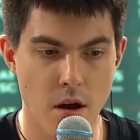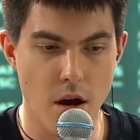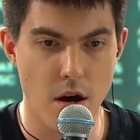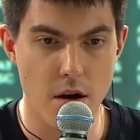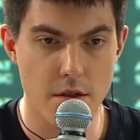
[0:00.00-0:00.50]

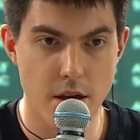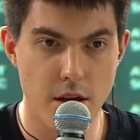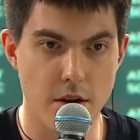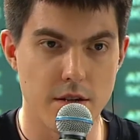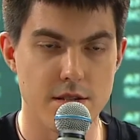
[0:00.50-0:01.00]
Thank
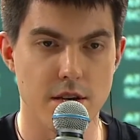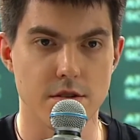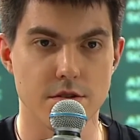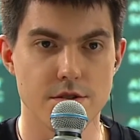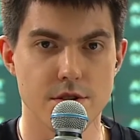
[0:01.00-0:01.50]
you,
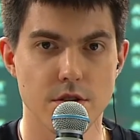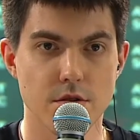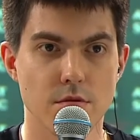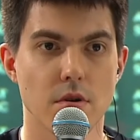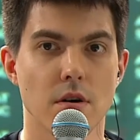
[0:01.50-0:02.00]
Alexander.
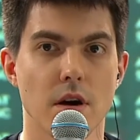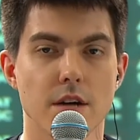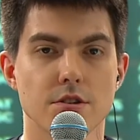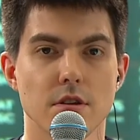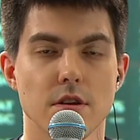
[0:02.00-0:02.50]
So
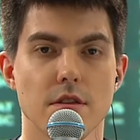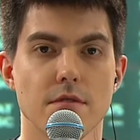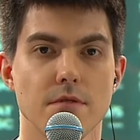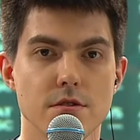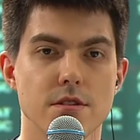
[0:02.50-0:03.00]
actually, the
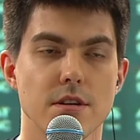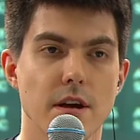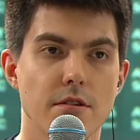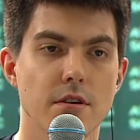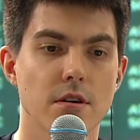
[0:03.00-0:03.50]
first
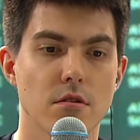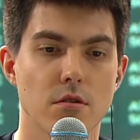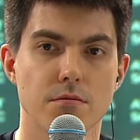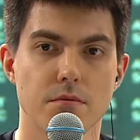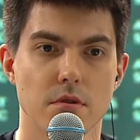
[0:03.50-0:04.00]
scenario
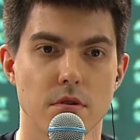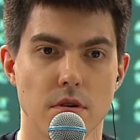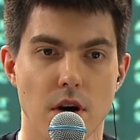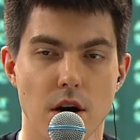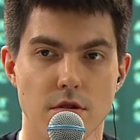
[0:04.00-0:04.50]
of
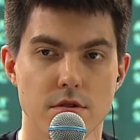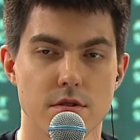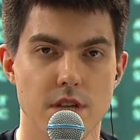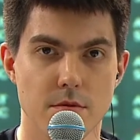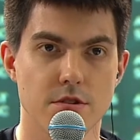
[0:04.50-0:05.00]
our
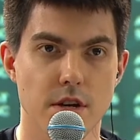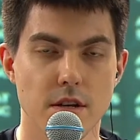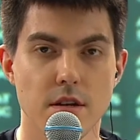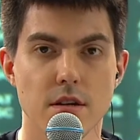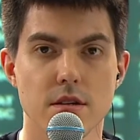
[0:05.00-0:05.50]
cyber
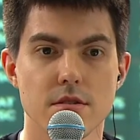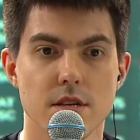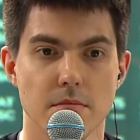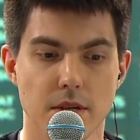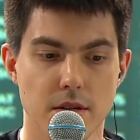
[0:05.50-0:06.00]
training is
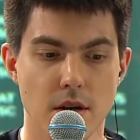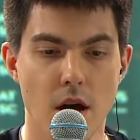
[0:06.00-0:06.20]
complete.